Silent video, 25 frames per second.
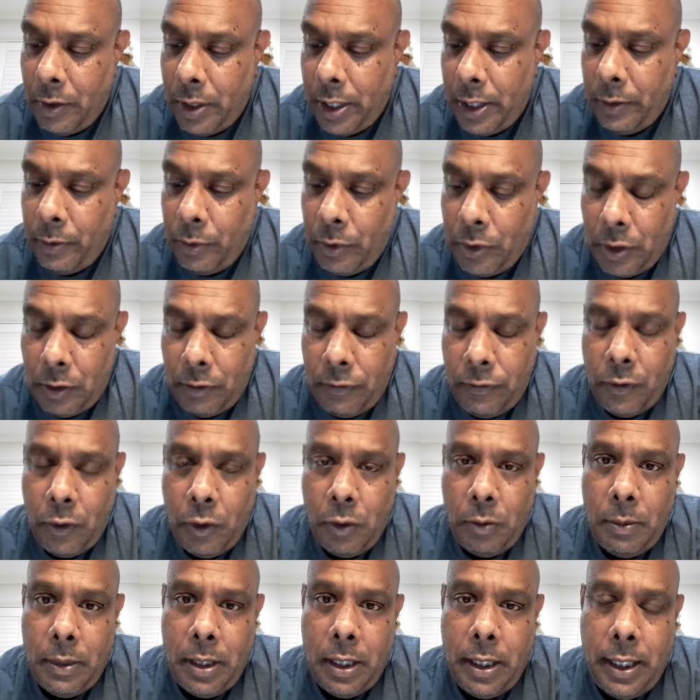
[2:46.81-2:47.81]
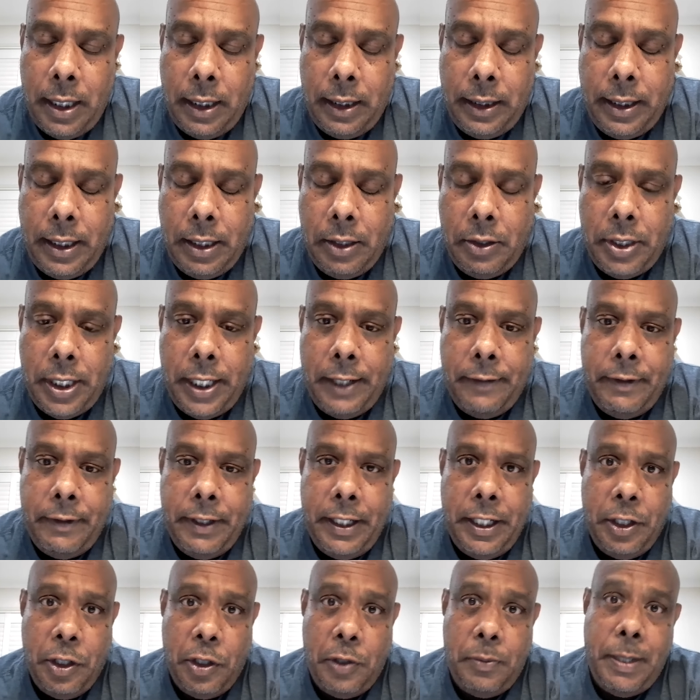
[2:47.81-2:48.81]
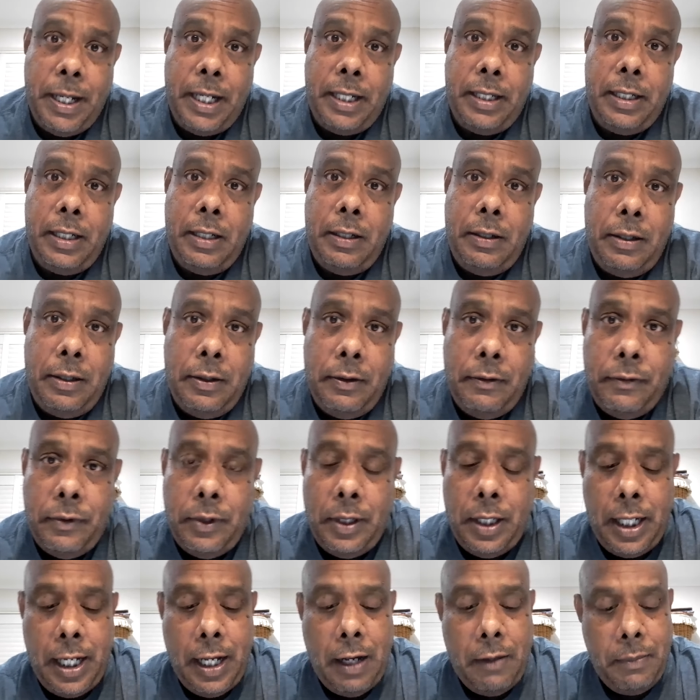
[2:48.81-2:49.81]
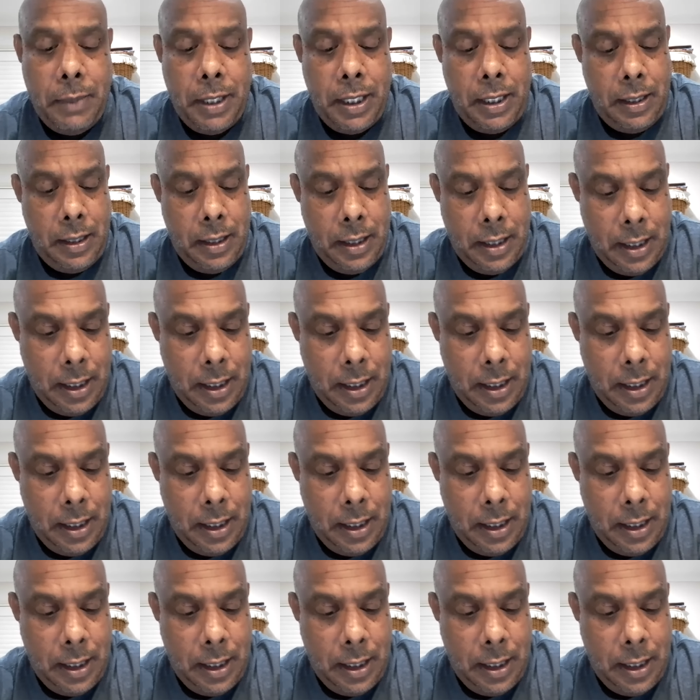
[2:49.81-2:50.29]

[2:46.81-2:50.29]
I was a former health and safety inspector for the government.